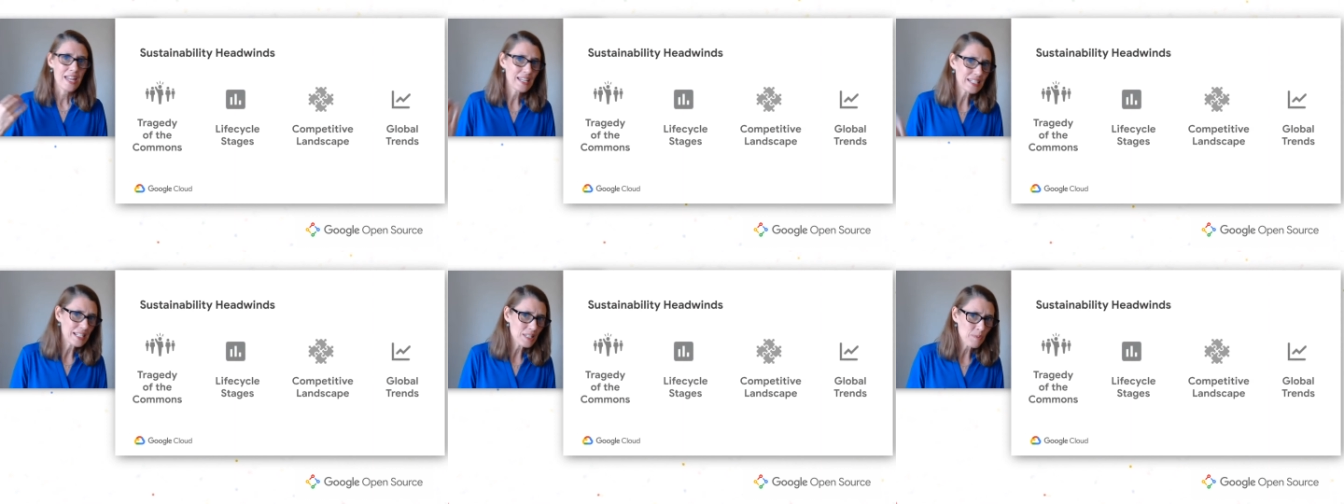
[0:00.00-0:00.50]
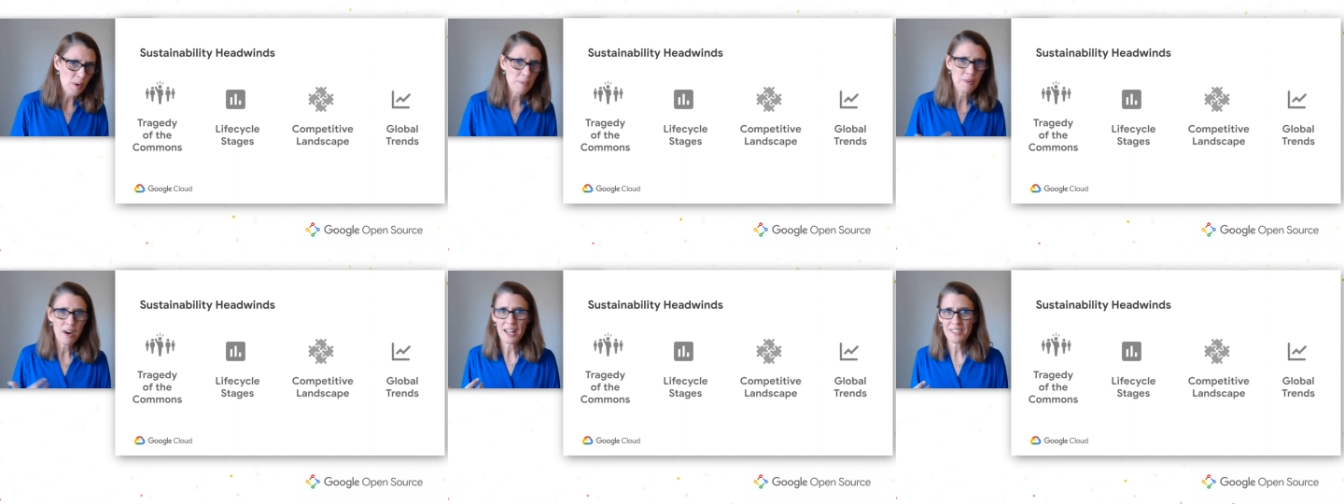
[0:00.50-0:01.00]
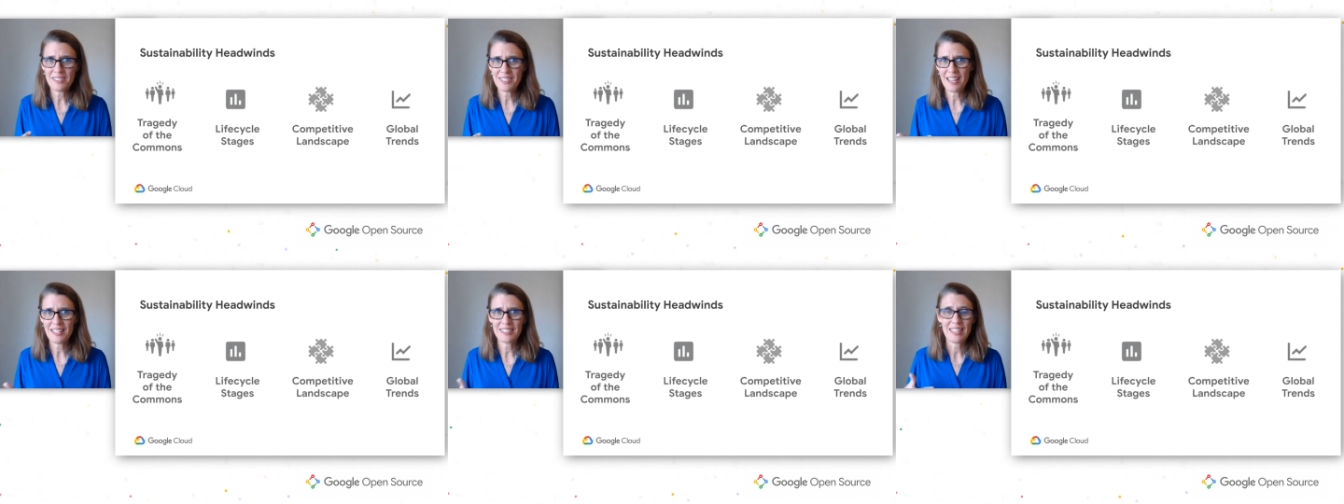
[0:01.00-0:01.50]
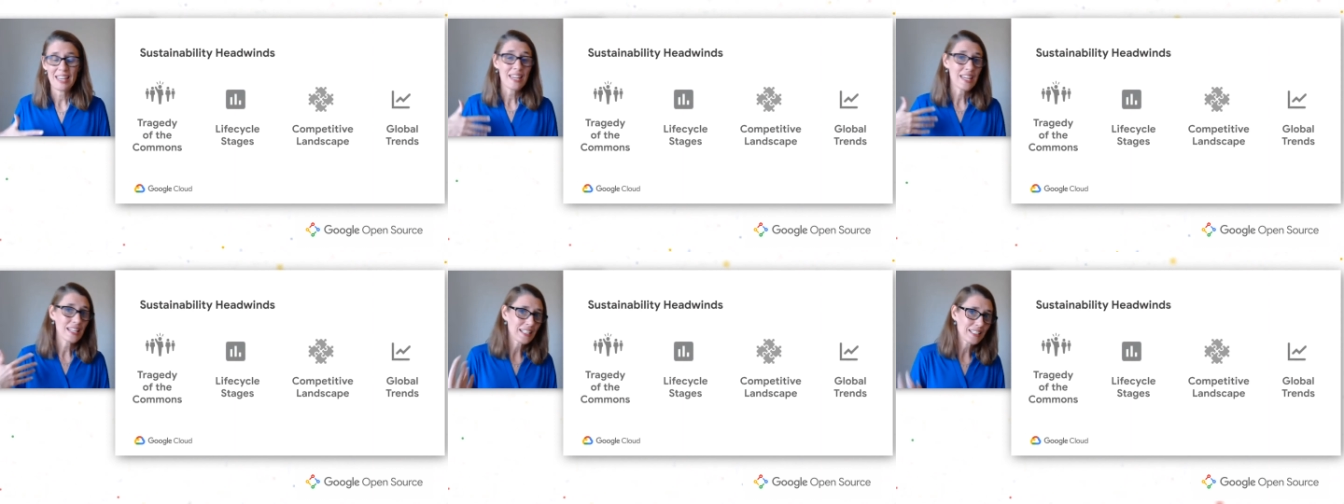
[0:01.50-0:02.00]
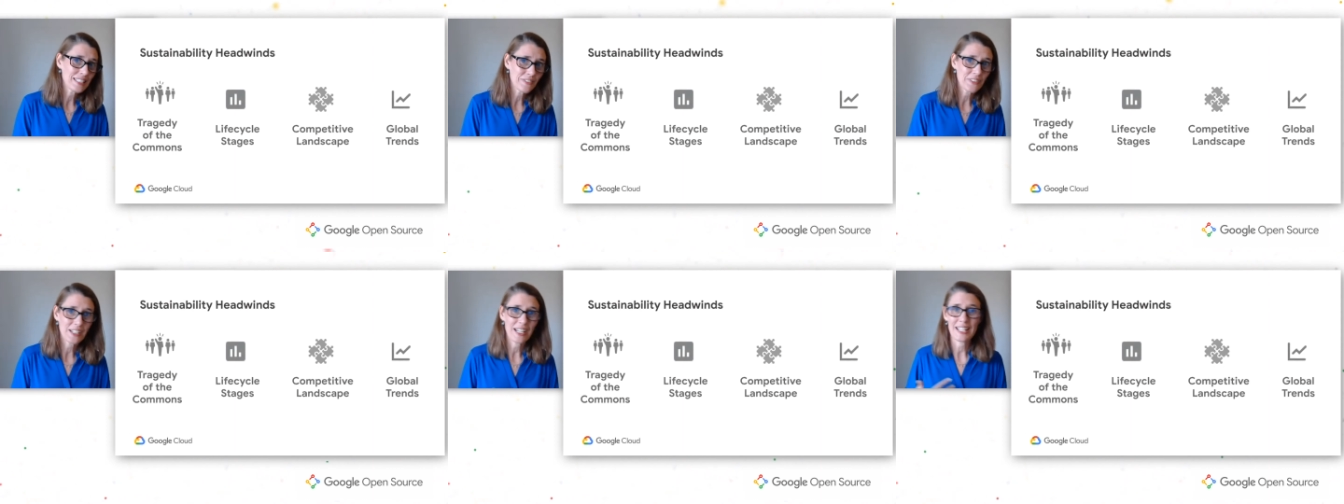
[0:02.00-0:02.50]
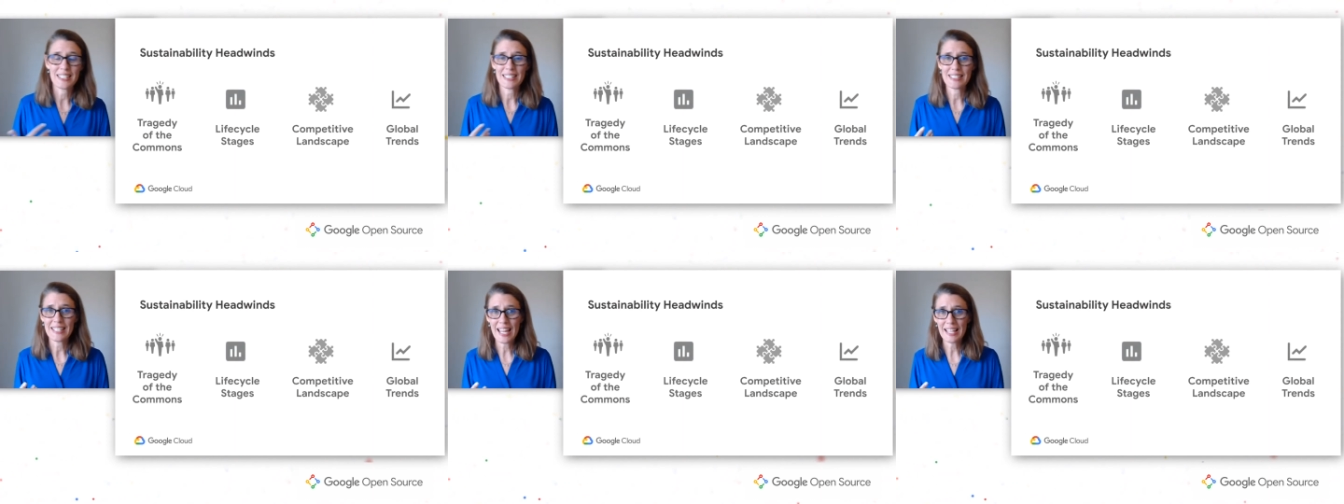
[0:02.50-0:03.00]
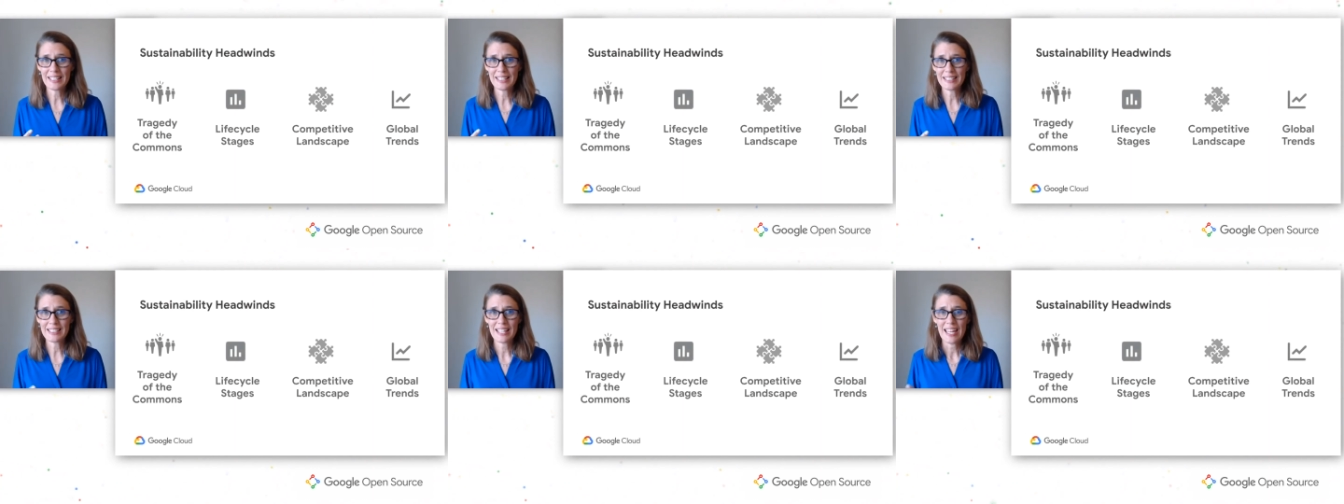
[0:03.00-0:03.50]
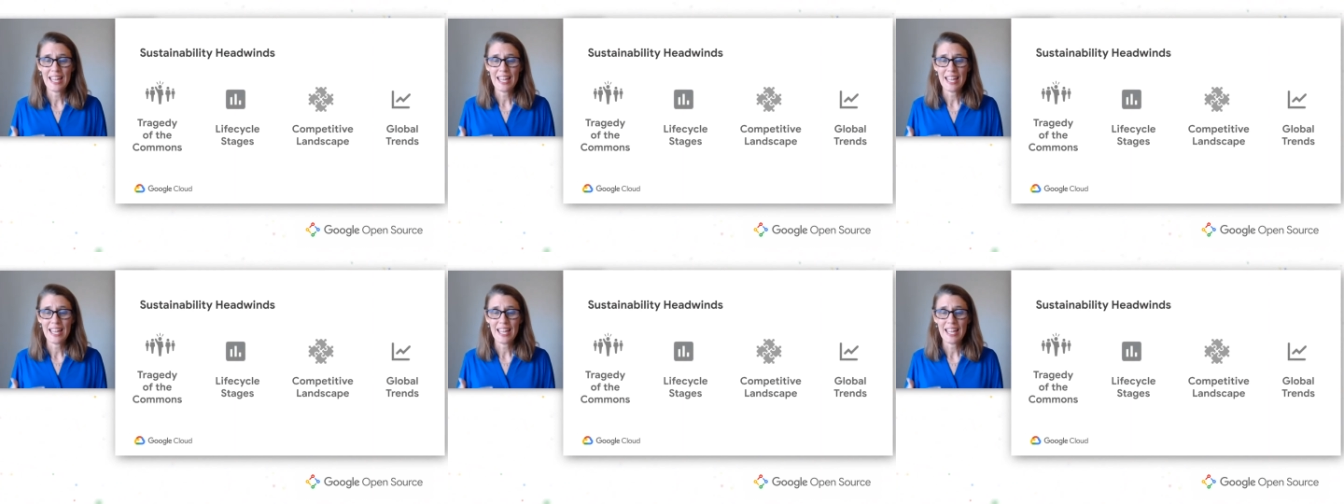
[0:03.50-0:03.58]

It needs more process, it needs different kinds of talent.